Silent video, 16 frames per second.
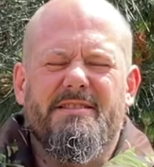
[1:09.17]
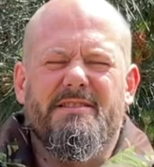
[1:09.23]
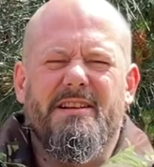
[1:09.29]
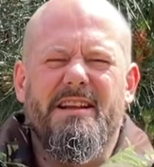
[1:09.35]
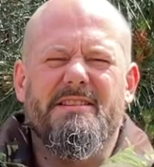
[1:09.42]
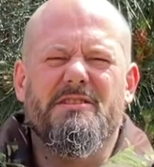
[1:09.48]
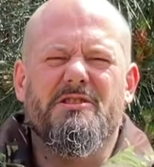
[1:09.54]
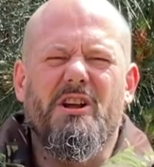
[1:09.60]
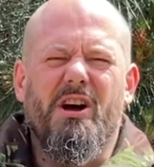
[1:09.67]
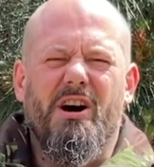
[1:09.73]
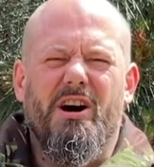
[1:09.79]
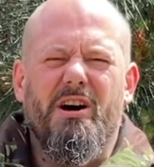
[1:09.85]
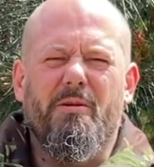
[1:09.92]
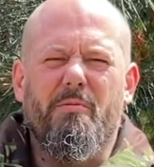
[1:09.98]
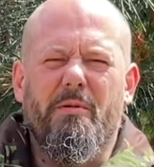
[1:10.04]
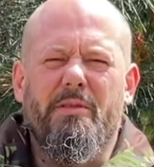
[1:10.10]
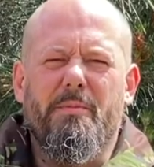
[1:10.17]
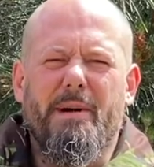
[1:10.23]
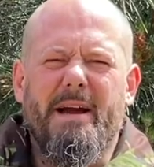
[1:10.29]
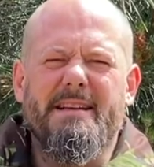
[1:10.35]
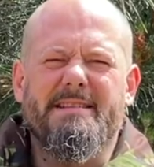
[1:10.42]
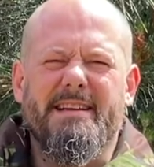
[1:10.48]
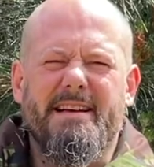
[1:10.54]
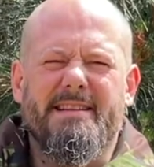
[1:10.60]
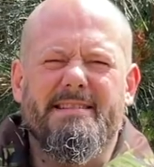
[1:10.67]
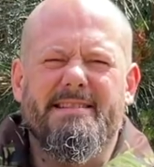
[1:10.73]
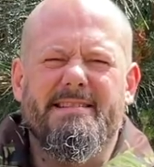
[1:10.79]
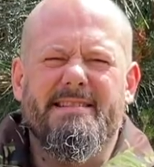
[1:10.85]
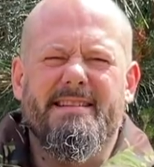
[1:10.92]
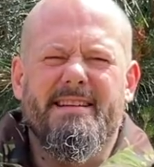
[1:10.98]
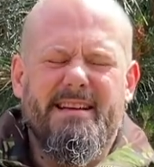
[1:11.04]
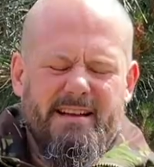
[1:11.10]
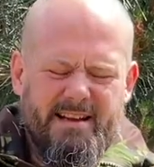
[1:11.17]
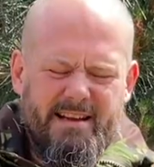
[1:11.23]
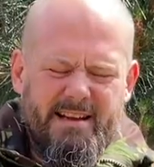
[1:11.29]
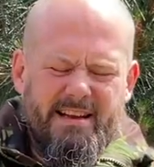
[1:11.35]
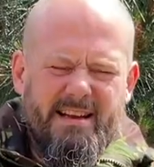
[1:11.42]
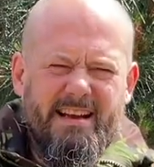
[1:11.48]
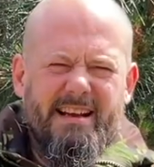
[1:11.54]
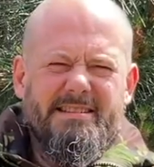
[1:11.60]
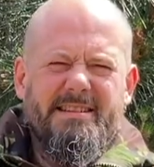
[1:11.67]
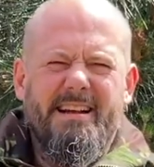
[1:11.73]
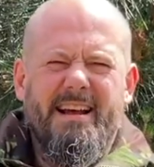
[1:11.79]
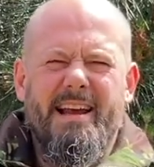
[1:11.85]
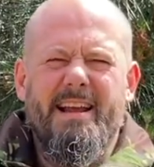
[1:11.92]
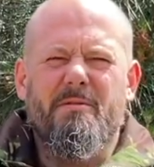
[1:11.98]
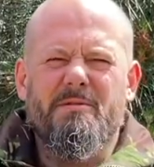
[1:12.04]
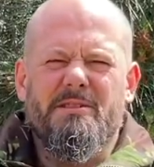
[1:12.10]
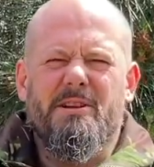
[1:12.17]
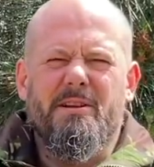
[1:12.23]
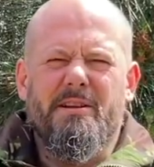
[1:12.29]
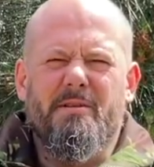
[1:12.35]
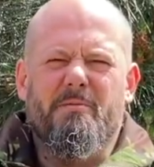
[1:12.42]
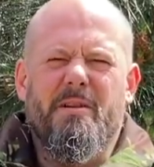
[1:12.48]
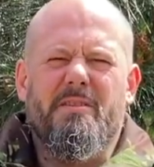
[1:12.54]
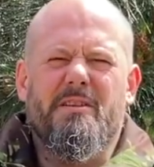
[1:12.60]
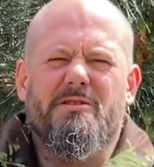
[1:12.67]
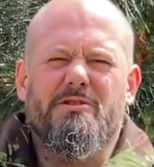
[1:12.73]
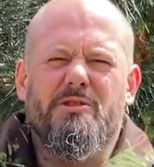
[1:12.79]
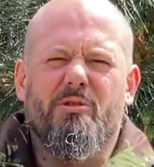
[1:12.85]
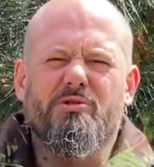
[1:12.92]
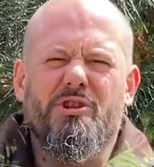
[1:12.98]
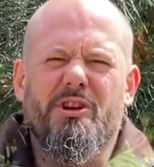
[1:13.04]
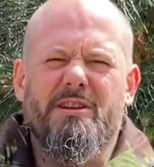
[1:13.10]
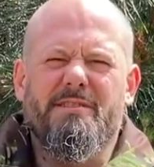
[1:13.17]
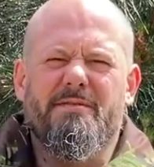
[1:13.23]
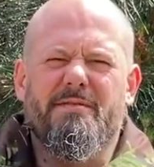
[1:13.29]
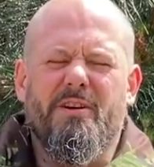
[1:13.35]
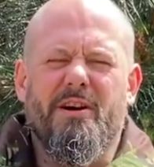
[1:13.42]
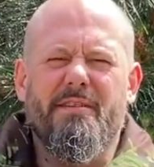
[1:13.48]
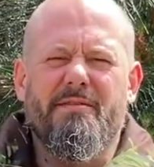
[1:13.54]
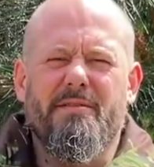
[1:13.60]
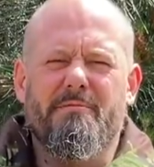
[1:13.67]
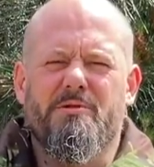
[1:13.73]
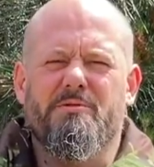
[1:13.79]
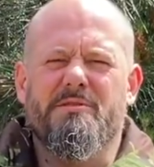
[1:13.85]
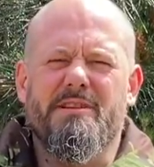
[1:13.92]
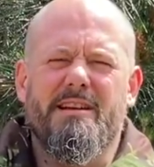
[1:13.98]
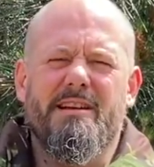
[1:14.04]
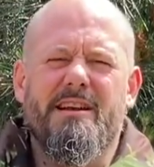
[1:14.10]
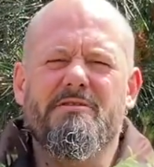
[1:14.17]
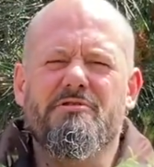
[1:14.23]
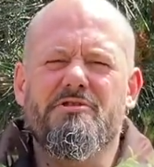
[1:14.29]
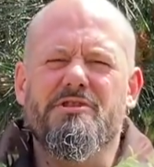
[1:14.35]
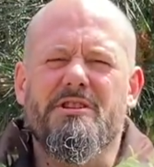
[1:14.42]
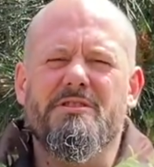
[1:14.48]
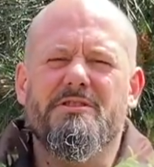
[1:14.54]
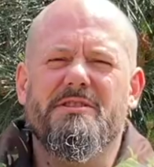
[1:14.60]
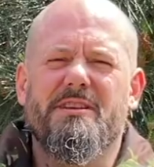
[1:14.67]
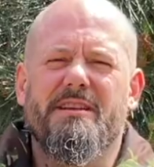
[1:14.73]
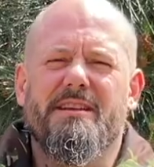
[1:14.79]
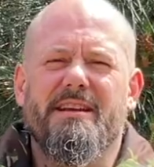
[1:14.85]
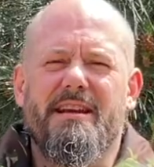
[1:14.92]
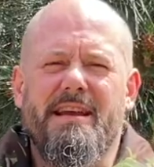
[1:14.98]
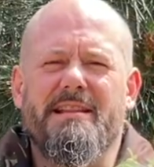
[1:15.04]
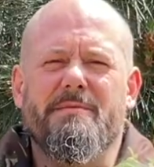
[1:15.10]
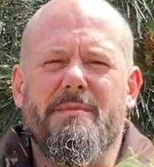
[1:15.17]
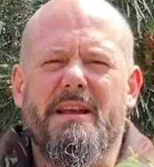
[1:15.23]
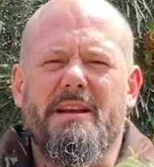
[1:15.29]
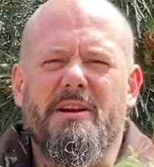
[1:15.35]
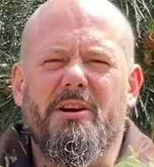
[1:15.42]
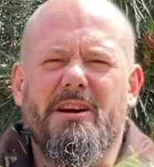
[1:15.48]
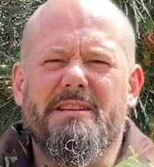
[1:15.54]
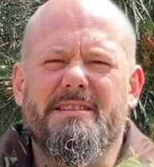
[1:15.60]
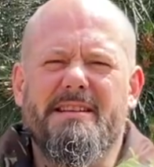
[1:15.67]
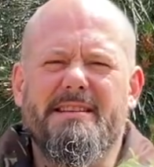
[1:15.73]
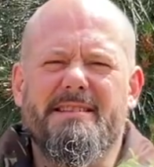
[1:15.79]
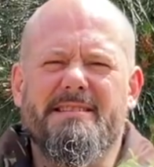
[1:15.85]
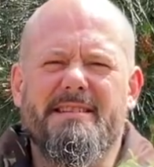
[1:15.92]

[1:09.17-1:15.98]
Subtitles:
So let's start with the basics. And today we're starting with Soldier 95, which was introduced in the mid-90s